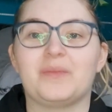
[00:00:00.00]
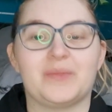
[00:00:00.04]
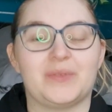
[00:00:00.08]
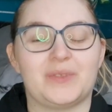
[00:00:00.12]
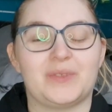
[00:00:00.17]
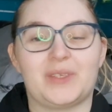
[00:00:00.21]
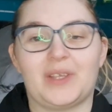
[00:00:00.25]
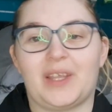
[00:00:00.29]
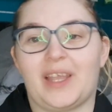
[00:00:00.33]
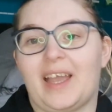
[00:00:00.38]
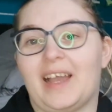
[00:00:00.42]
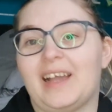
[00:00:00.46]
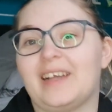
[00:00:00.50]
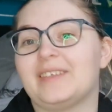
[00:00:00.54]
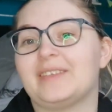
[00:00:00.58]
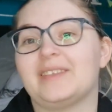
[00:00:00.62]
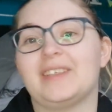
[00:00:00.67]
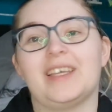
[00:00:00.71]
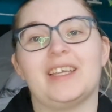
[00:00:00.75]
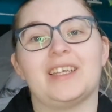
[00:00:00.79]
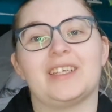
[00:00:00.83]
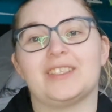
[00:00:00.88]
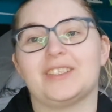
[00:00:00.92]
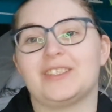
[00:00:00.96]
So yeah,
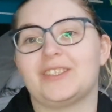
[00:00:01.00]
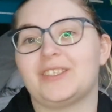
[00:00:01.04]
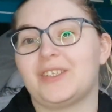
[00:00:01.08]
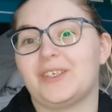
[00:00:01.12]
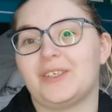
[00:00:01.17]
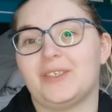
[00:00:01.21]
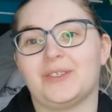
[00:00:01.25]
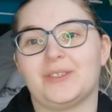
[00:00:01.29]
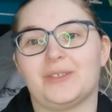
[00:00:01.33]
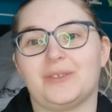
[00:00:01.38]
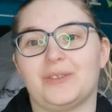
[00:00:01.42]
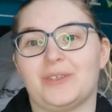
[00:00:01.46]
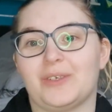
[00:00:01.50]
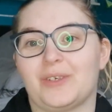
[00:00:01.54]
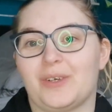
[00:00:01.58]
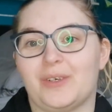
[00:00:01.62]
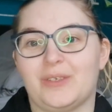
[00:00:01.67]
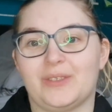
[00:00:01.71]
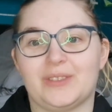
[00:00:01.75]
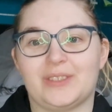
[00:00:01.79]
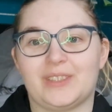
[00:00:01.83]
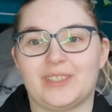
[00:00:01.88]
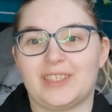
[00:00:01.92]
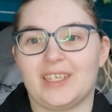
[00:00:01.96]
excuse all the
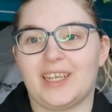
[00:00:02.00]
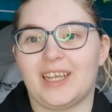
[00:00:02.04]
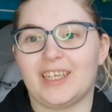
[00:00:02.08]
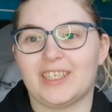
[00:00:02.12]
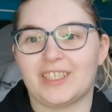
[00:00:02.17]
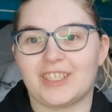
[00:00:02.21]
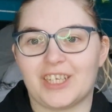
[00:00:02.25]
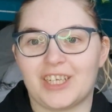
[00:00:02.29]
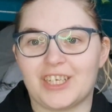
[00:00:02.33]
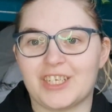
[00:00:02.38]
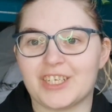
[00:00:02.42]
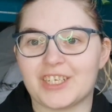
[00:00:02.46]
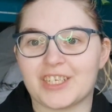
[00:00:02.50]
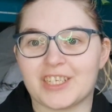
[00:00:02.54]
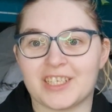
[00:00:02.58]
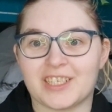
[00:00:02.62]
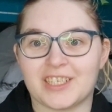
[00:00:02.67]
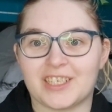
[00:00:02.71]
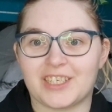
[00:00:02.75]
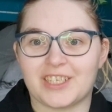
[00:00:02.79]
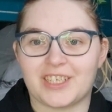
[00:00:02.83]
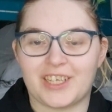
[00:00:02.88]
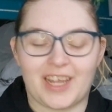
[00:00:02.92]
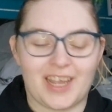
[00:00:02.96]
constant light changes
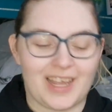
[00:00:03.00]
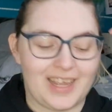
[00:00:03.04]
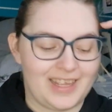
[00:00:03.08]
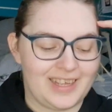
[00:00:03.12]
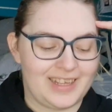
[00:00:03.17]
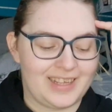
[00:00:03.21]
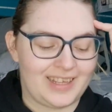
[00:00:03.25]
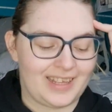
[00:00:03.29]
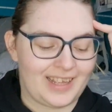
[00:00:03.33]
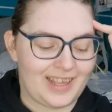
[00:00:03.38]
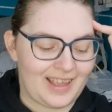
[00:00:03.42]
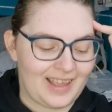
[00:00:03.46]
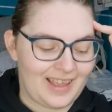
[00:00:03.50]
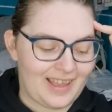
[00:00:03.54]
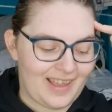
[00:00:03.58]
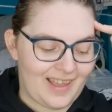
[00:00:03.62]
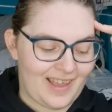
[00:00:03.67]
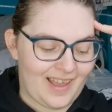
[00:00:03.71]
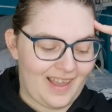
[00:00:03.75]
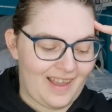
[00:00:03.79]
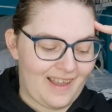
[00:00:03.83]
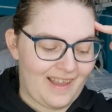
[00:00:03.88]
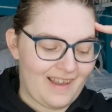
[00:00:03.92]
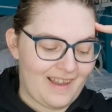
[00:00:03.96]
and shit.
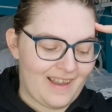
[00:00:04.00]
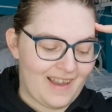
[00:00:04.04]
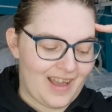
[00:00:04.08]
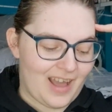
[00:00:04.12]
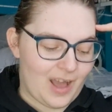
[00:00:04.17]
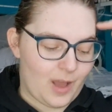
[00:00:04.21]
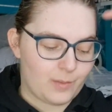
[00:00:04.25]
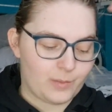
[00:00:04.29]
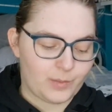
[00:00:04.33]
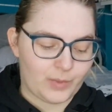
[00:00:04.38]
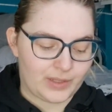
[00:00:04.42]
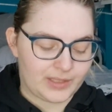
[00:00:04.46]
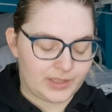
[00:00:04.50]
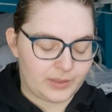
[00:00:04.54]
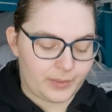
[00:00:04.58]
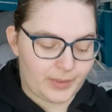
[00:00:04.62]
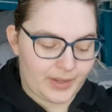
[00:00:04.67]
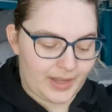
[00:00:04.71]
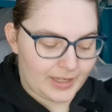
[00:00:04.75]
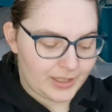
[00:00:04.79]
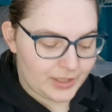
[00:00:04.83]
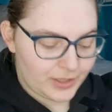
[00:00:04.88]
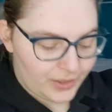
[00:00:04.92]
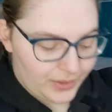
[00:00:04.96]
Where did we
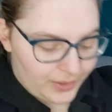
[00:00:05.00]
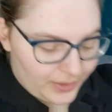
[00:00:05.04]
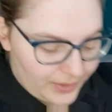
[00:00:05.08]
get to?